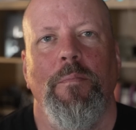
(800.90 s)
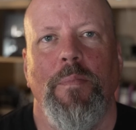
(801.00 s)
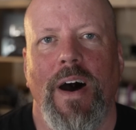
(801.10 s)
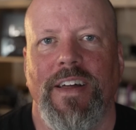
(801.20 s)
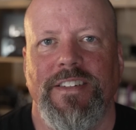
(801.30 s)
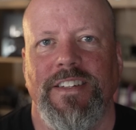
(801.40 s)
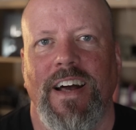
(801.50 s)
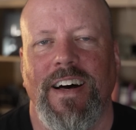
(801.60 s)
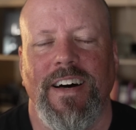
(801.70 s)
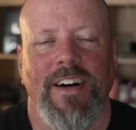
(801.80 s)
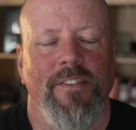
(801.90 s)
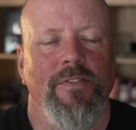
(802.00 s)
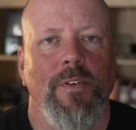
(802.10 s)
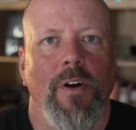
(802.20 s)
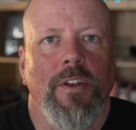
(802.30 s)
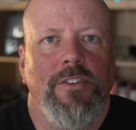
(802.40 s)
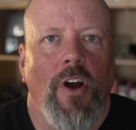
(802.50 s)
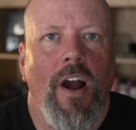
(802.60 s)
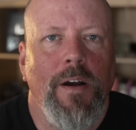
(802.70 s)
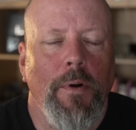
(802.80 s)
but I'm uh, going to
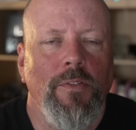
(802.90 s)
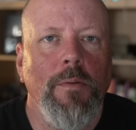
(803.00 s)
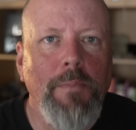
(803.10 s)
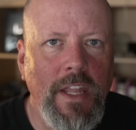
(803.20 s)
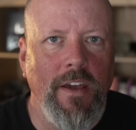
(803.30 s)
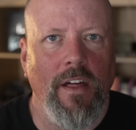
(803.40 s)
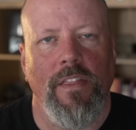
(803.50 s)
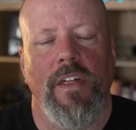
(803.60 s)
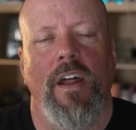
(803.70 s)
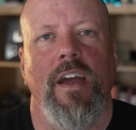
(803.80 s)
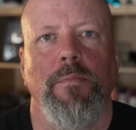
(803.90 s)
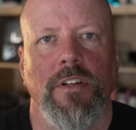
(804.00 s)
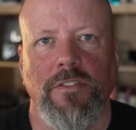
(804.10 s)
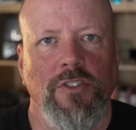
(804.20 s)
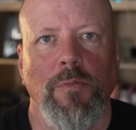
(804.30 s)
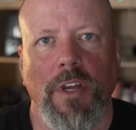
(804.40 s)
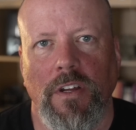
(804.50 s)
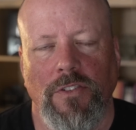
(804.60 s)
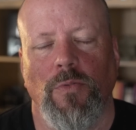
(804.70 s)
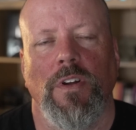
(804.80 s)
talk about the media that I am
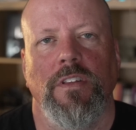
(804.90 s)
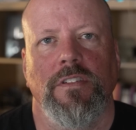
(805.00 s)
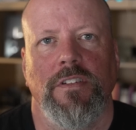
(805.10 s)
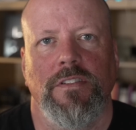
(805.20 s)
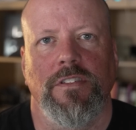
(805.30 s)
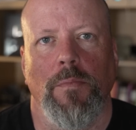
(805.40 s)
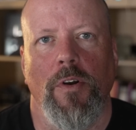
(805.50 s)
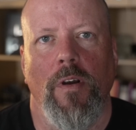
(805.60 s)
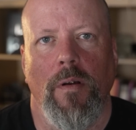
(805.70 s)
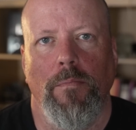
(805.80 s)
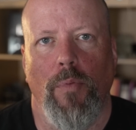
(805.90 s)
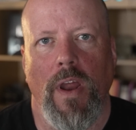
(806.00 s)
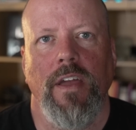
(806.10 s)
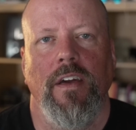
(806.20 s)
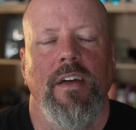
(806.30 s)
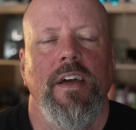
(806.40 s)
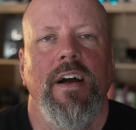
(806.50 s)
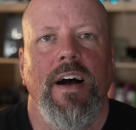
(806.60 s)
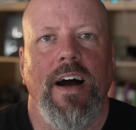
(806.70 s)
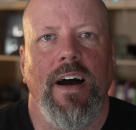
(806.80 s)
consuming during this summer break.
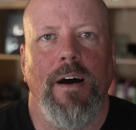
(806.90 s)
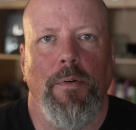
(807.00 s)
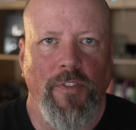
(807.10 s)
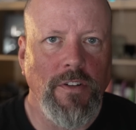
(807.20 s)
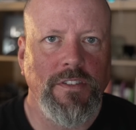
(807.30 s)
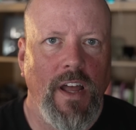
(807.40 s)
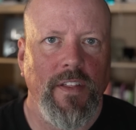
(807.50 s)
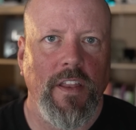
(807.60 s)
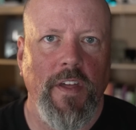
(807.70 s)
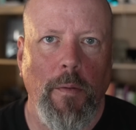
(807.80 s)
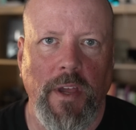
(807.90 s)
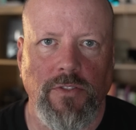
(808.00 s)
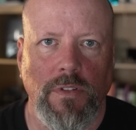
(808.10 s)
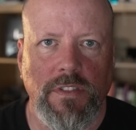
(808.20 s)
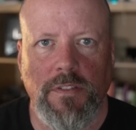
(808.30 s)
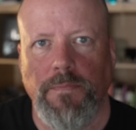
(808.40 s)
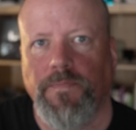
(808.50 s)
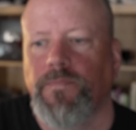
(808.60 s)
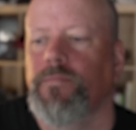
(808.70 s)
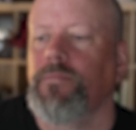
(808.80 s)
Uh, but first, I'd like to thank our patrons.
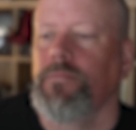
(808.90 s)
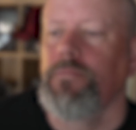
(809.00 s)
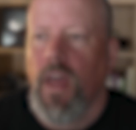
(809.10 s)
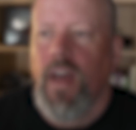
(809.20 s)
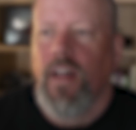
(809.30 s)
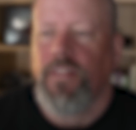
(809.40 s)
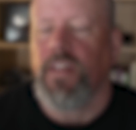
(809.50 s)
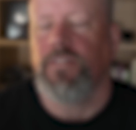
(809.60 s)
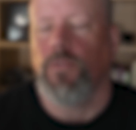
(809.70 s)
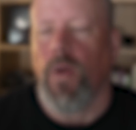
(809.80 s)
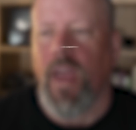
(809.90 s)
Thanks to